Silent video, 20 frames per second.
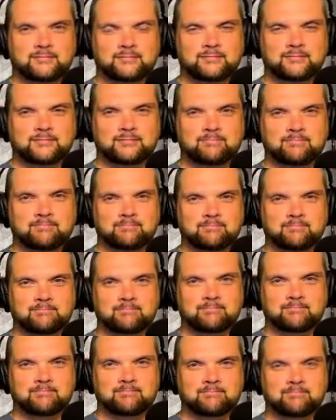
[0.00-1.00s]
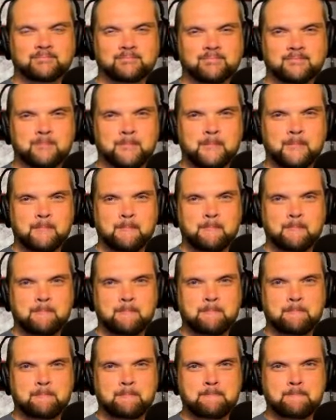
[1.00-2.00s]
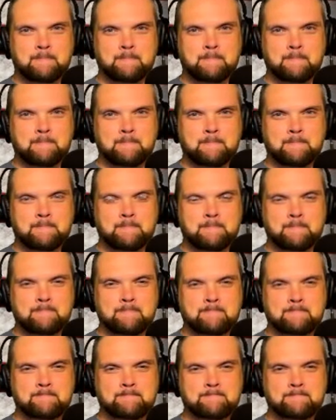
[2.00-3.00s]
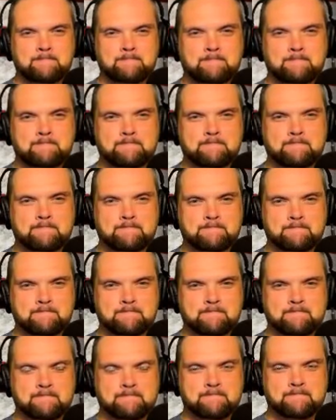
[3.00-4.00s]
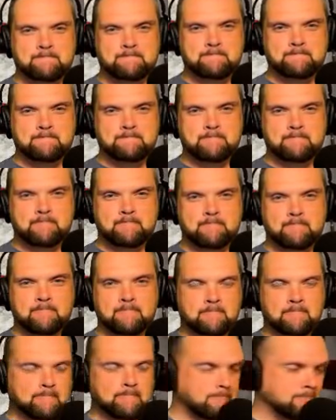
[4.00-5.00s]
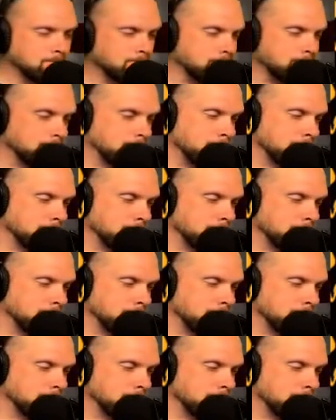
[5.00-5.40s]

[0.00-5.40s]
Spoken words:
The person shown says nothing.